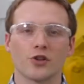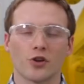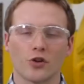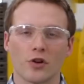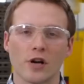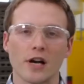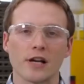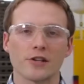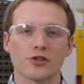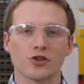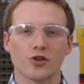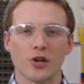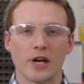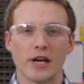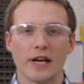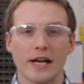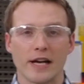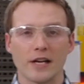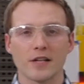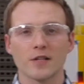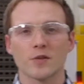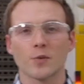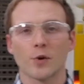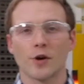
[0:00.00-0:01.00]
to cross-train
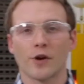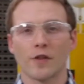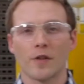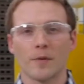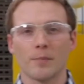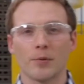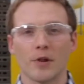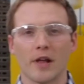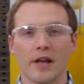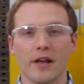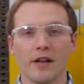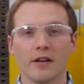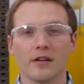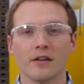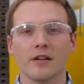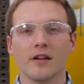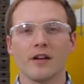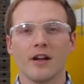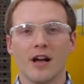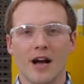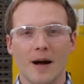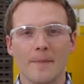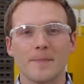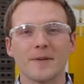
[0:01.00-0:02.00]
elsewhere in the plant,
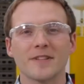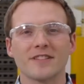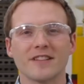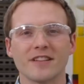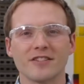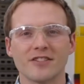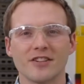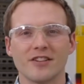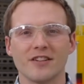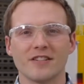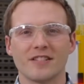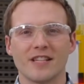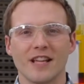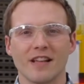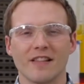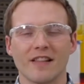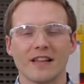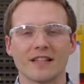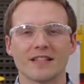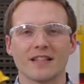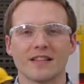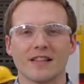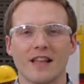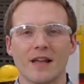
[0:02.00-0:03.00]
a position in
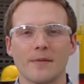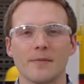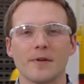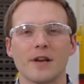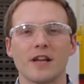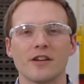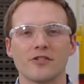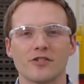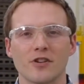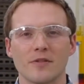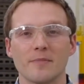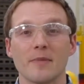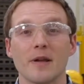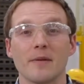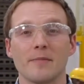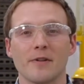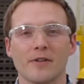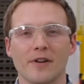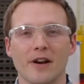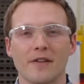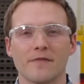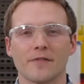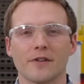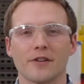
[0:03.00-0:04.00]
TLS and Lamination may be
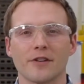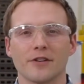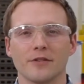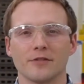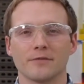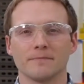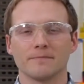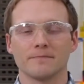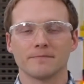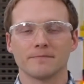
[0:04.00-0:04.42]
right for you.